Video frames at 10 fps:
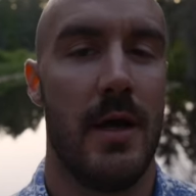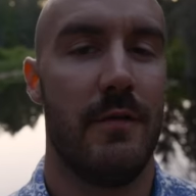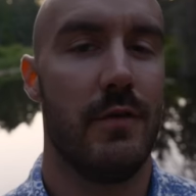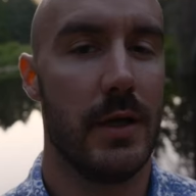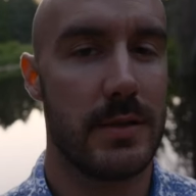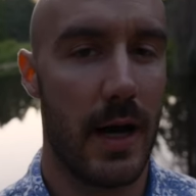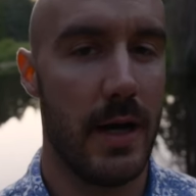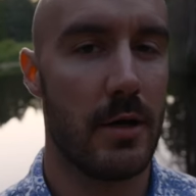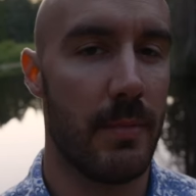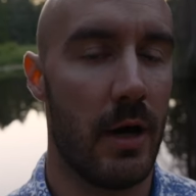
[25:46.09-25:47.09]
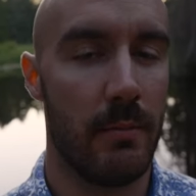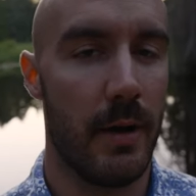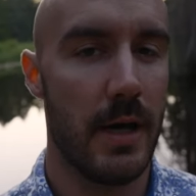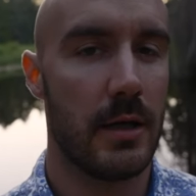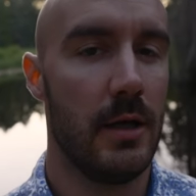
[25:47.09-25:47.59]
If you like to hike or mountain
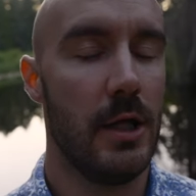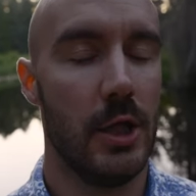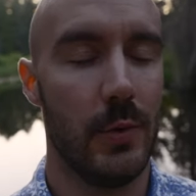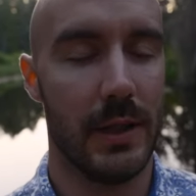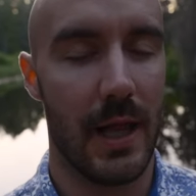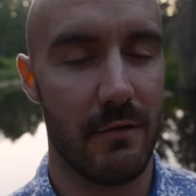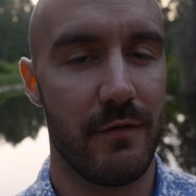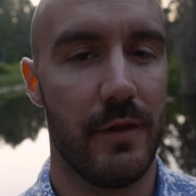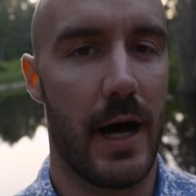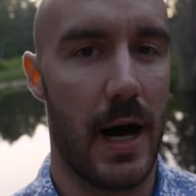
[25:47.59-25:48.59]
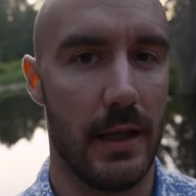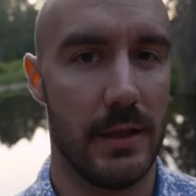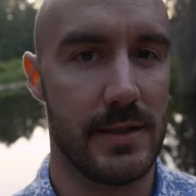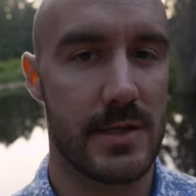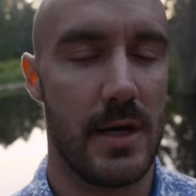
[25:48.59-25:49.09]
bike, you will love the
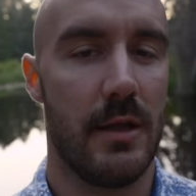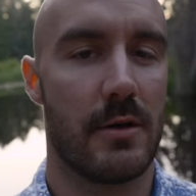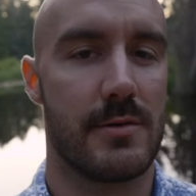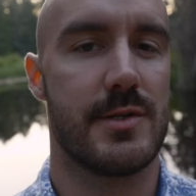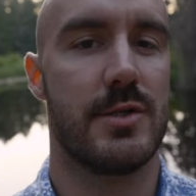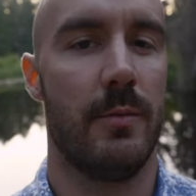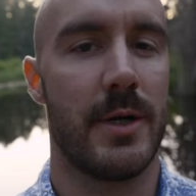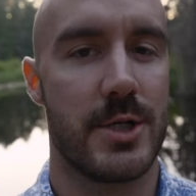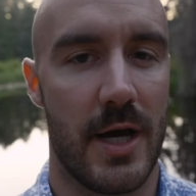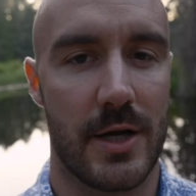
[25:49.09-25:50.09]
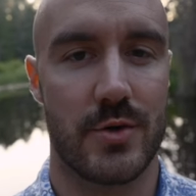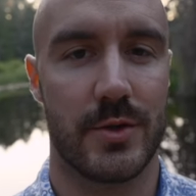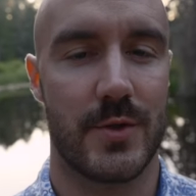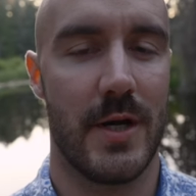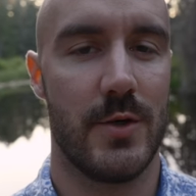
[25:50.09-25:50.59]
Highlands. There is so much natural
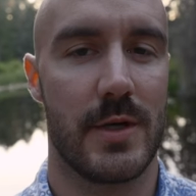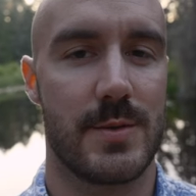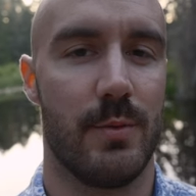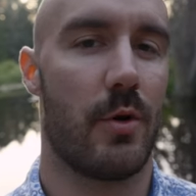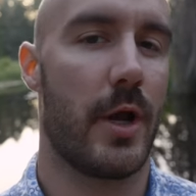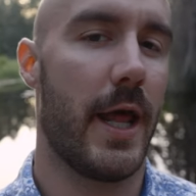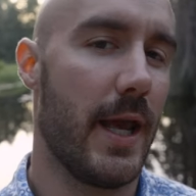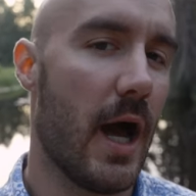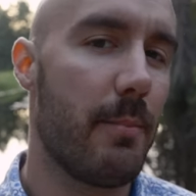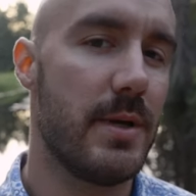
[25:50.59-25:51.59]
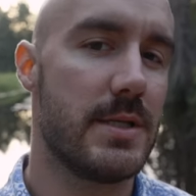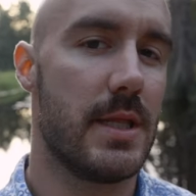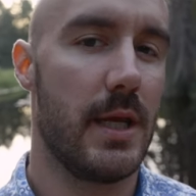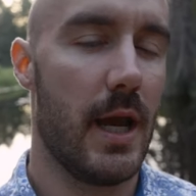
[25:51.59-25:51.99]
terrain to explore, getting up into the